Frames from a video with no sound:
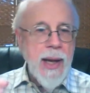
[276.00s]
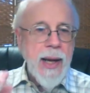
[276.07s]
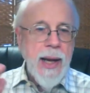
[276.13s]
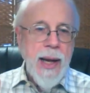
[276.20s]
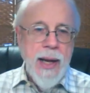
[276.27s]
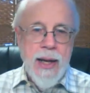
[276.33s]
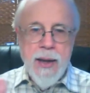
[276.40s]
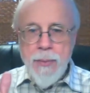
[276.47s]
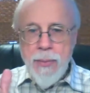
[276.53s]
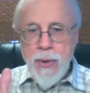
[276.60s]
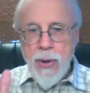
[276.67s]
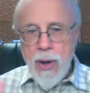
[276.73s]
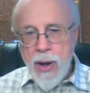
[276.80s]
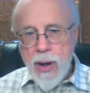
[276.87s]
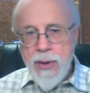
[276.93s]
and a
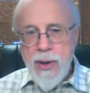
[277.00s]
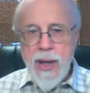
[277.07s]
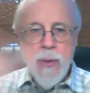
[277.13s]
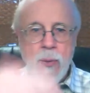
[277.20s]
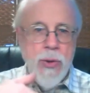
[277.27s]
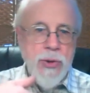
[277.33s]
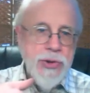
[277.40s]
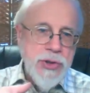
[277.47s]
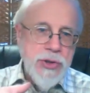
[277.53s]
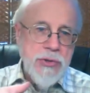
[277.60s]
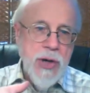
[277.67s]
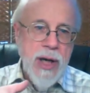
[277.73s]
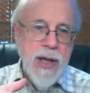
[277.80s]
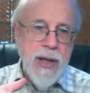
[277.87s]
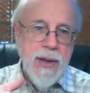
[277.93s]
bar that will
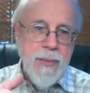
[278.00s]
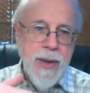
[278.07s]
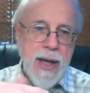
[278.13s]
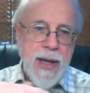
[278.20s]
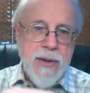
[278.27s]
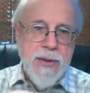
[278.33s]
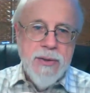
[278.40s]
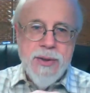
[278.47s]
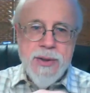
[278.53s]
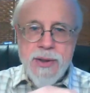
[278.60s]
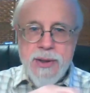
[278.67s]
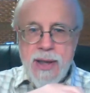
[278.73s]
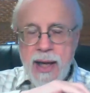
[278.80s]
strike the mouse,